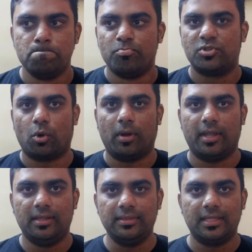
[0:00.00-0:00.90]
So
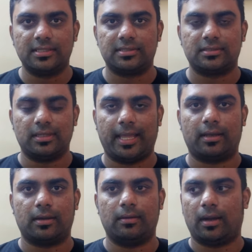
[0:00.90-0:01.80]
in this,
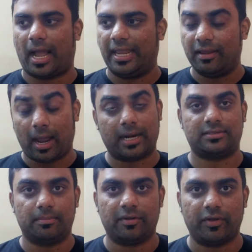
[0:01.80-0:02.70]
like, I
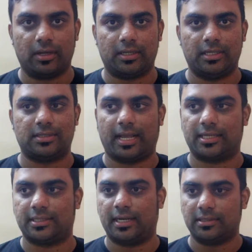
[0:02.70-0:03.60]
had some difficulties, like
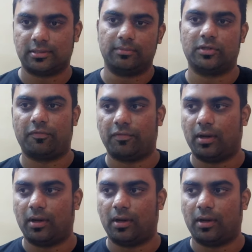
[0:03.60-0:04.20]
I said, in terms of